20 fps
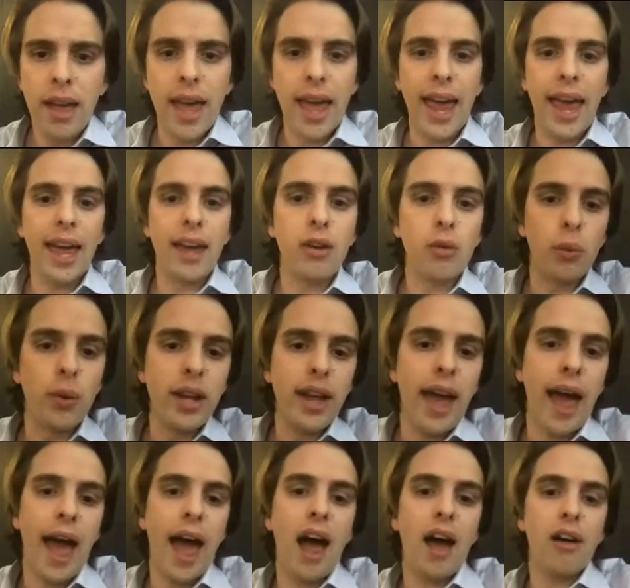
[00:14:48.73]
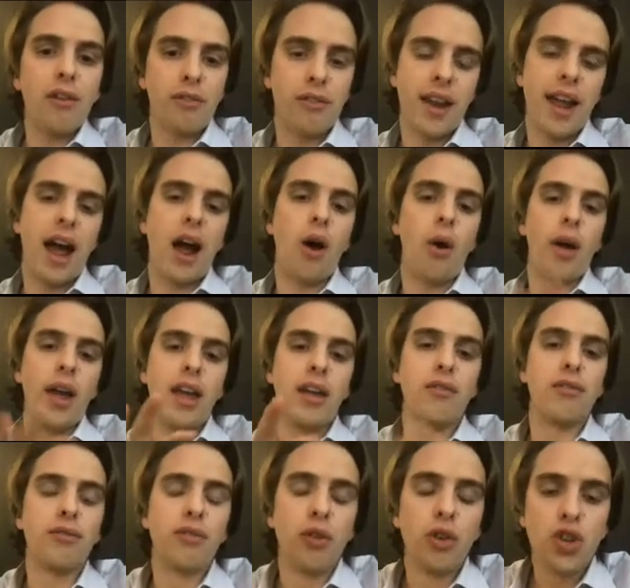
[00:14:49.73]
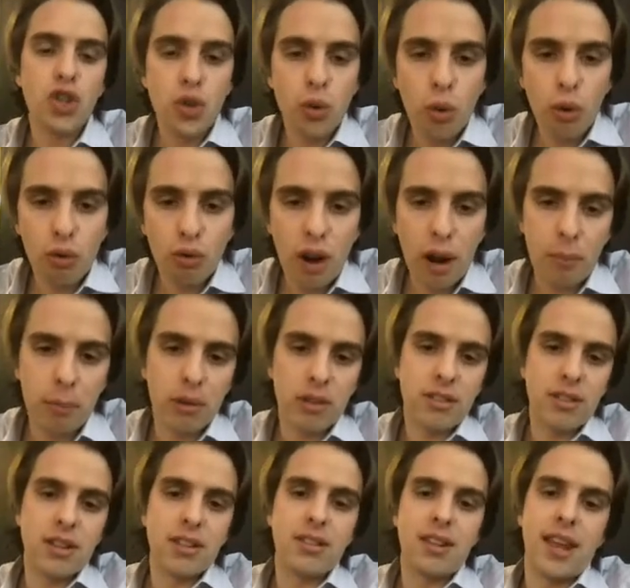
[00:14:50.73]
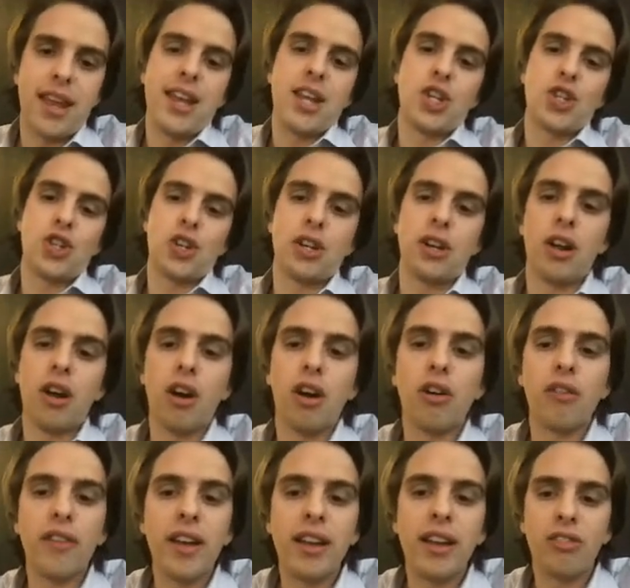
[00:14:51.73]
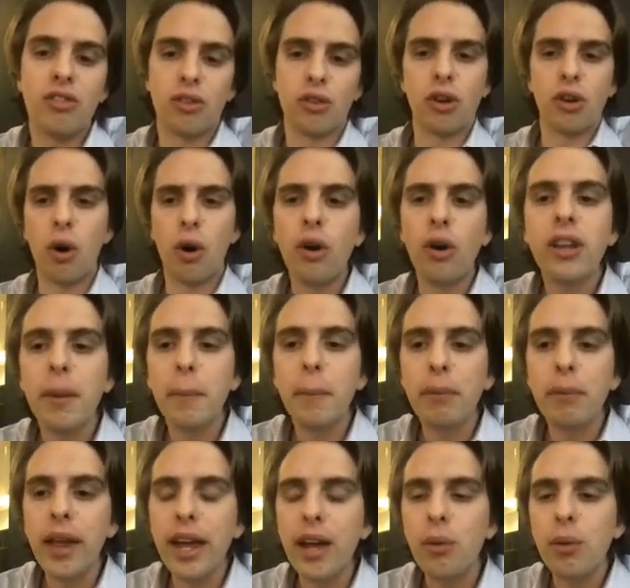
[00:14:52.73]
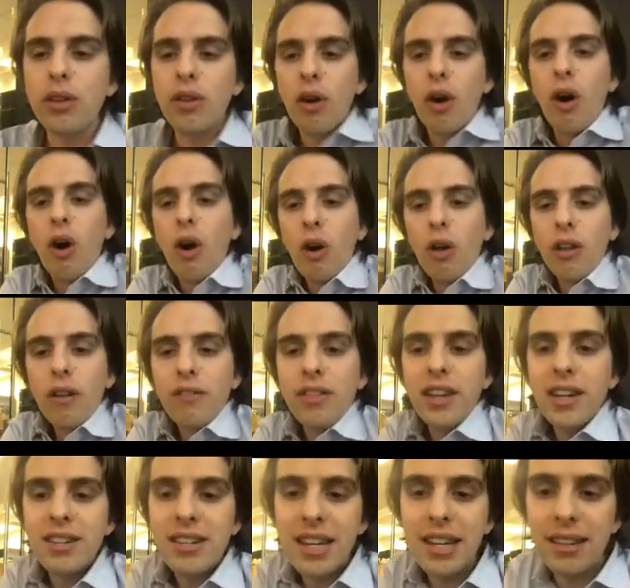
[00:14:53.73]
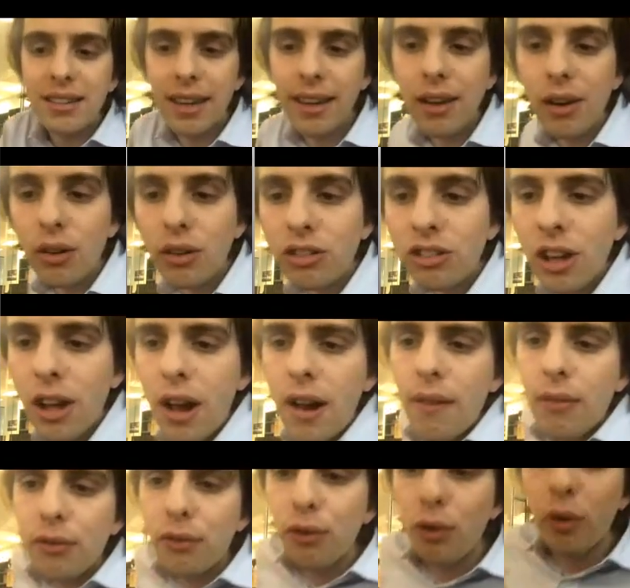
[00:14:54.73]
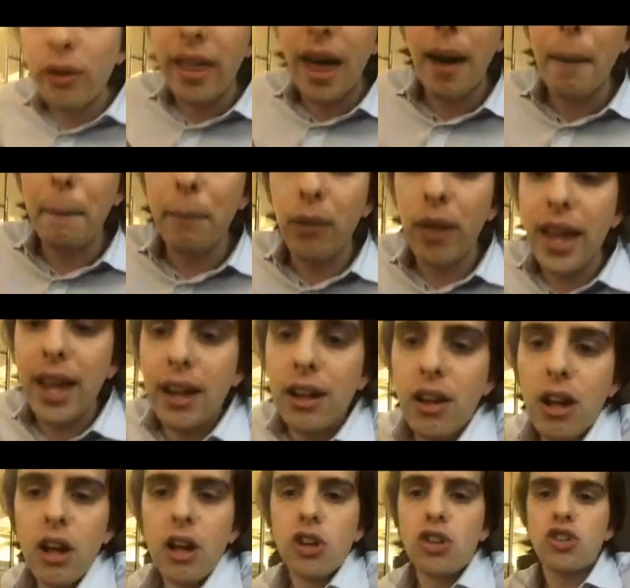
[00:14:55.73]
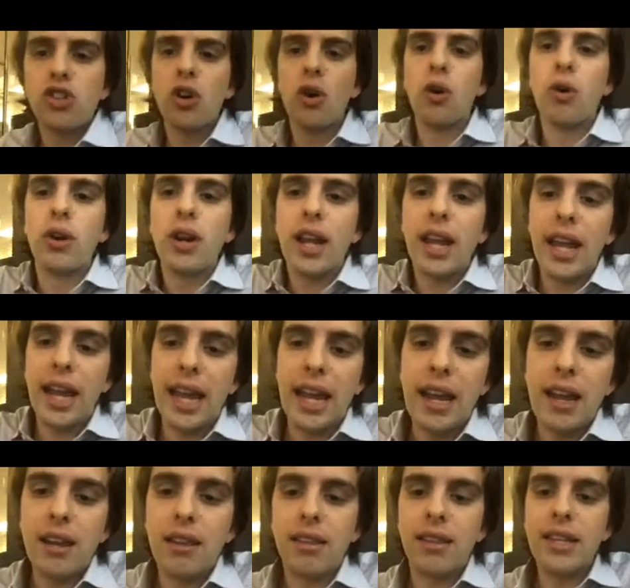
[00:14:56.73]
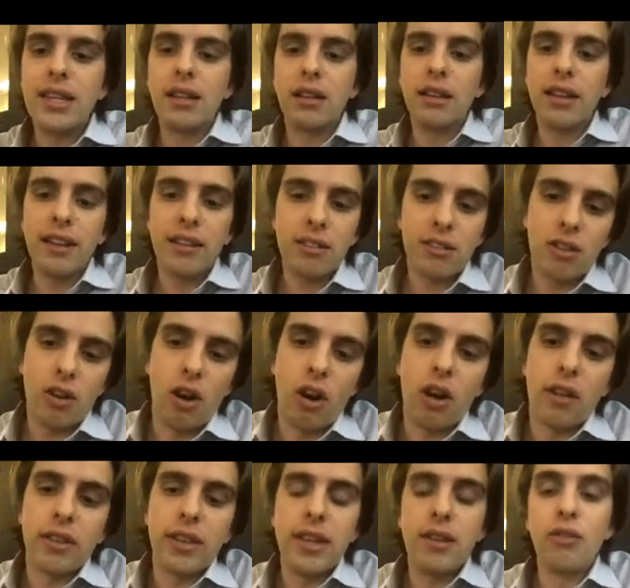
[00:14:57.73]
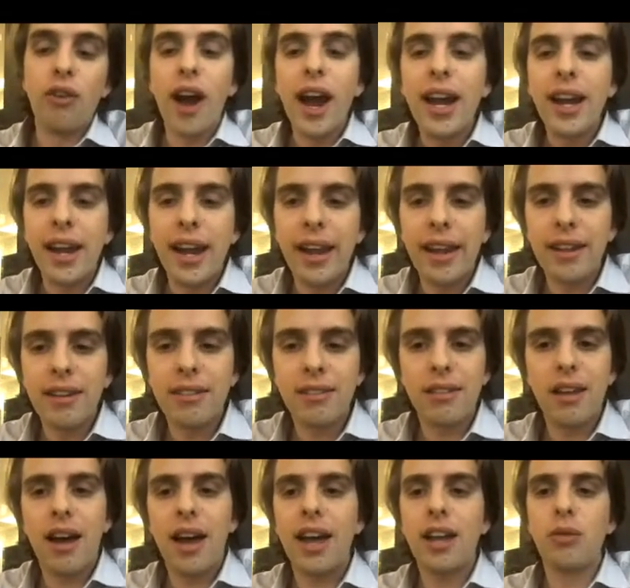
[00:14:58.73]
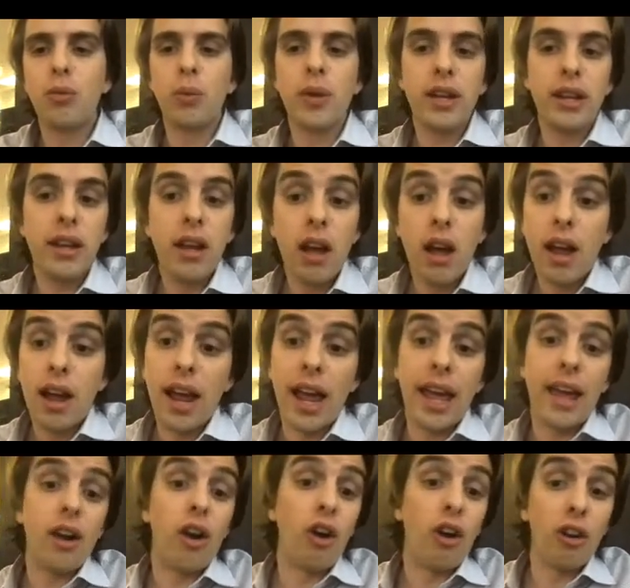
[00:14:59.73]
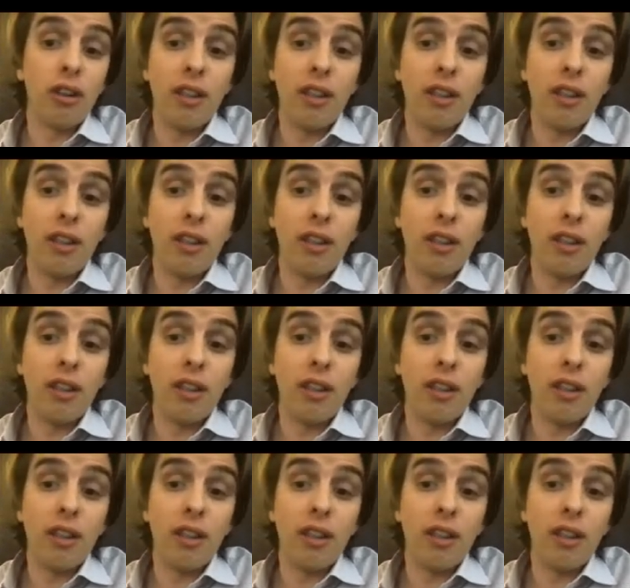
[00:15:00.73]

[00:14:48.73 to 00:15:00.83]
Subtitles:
and we have now a virtual representation of a zirconia blank with all of the details for that blank shown in the list on the right-hand side. We at our